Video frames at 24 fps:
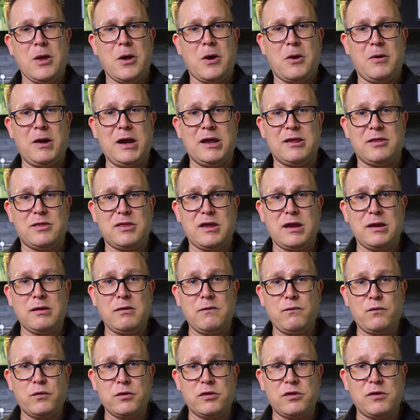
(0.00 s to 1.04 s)
All right, thank
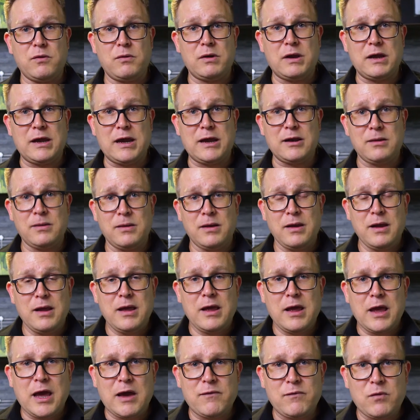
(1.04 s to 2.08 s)
you for tuning in.
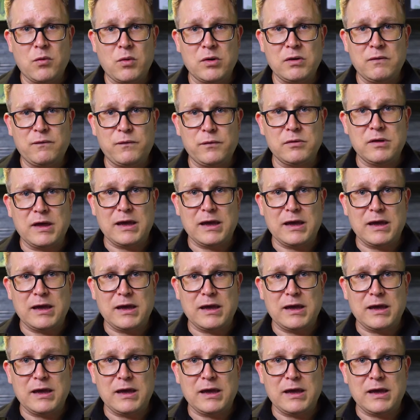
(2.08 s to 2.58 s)
Have a wonderful